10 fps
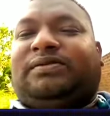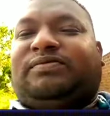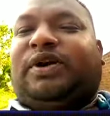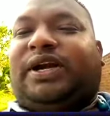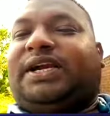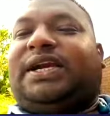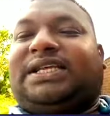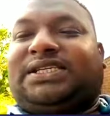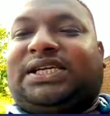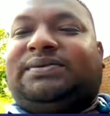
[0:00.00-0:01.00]
Phonetic
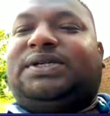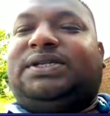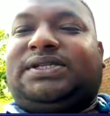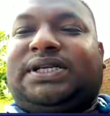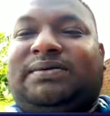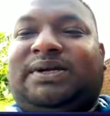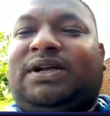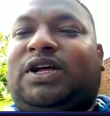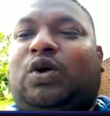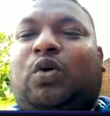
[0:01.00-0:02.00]
transcription is given.
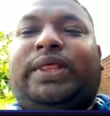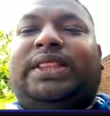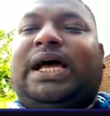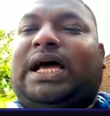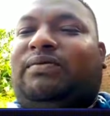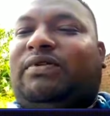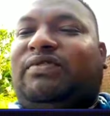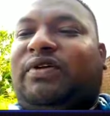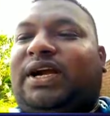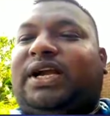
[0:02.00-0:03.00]
With the help of
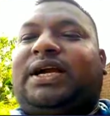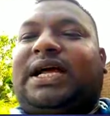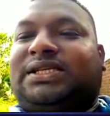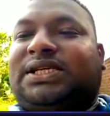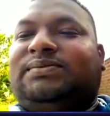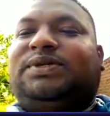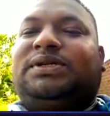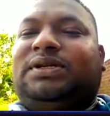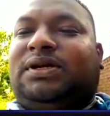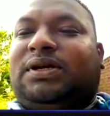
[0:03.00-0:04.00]
phonetic transcription,